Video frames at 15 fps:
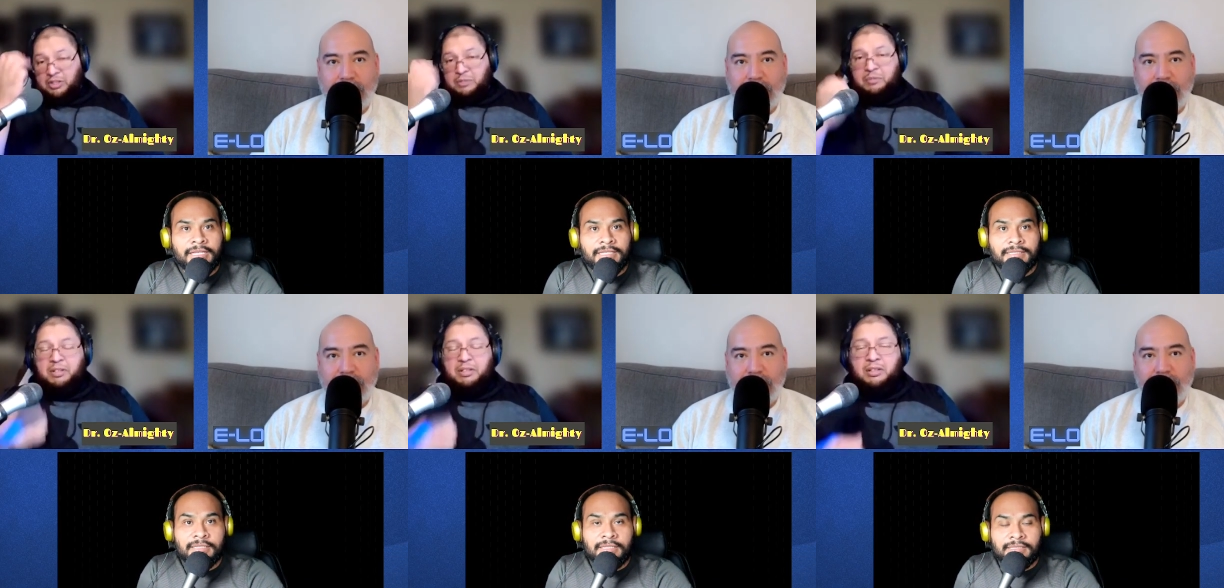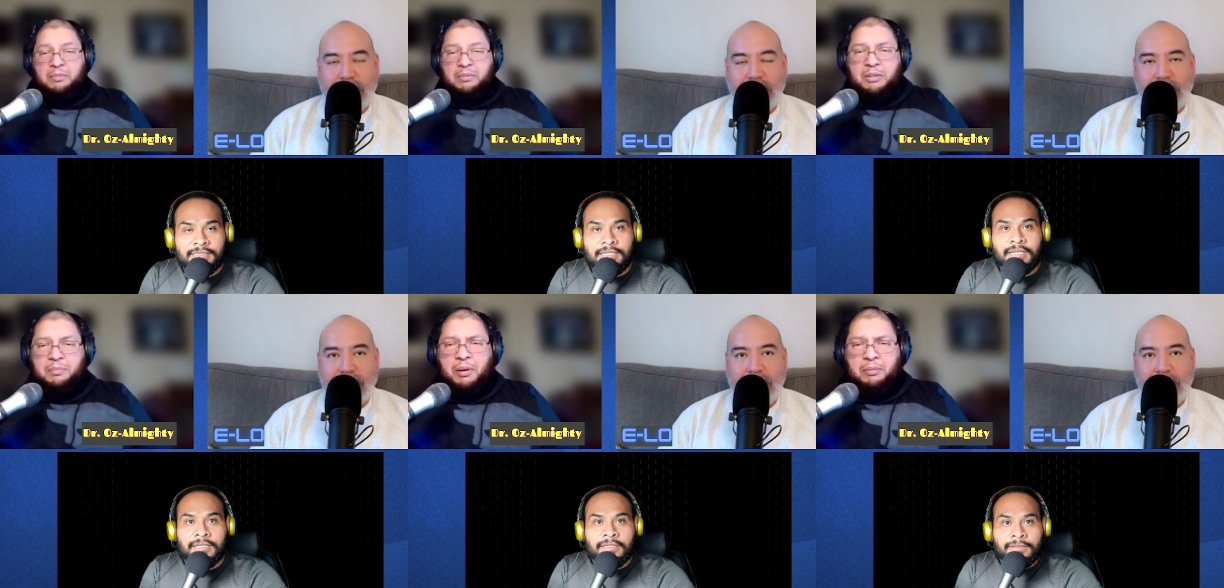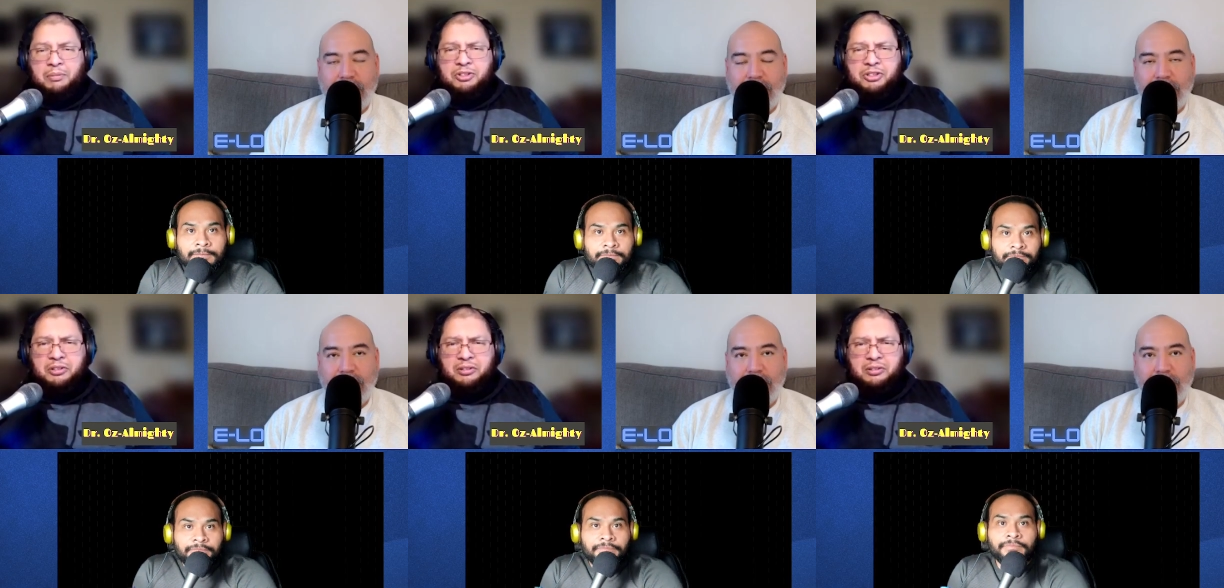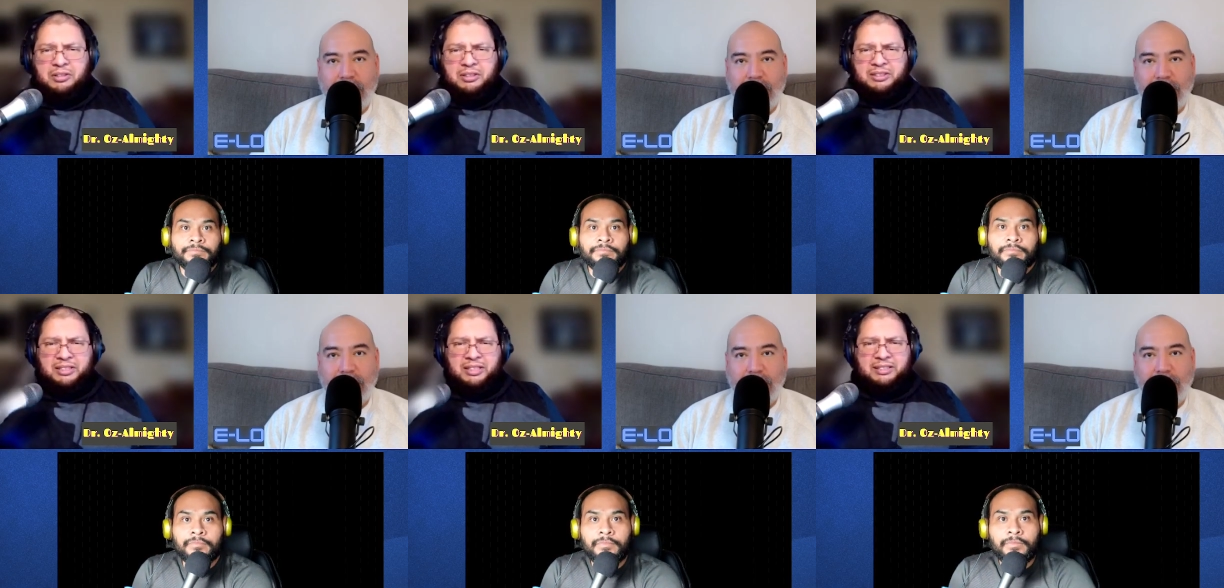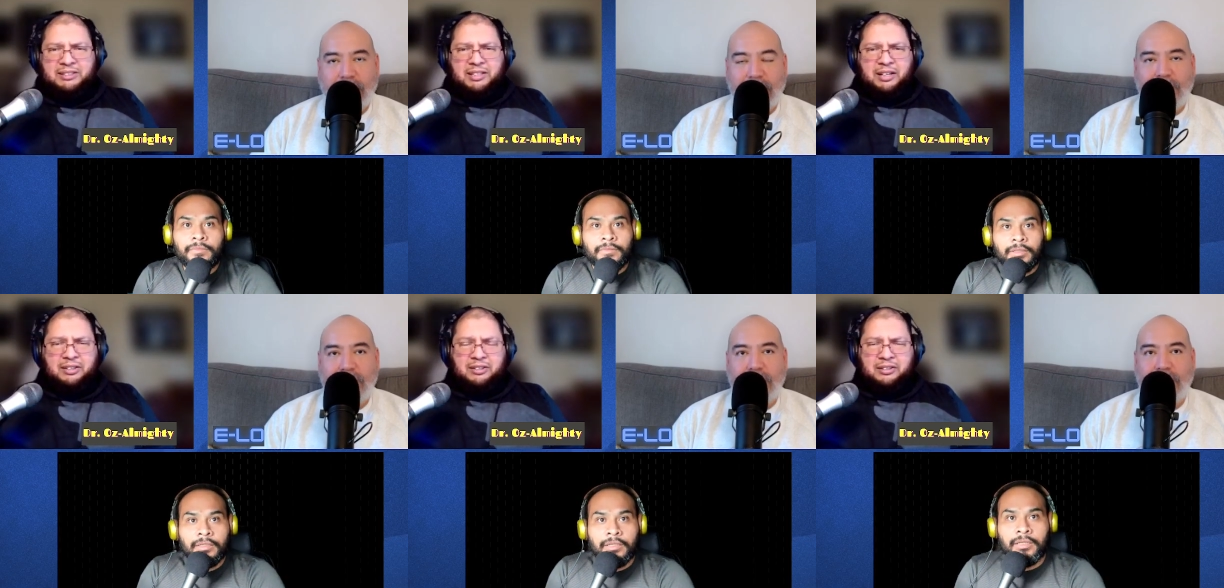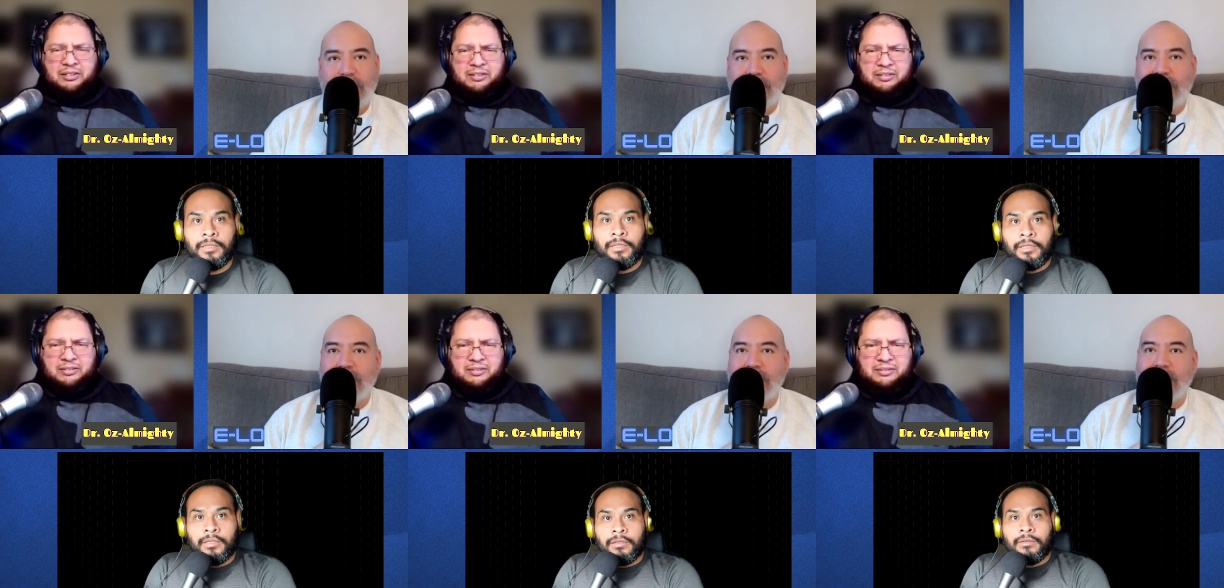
Speaker 1: it's you mean you mean the publisher because he is the author.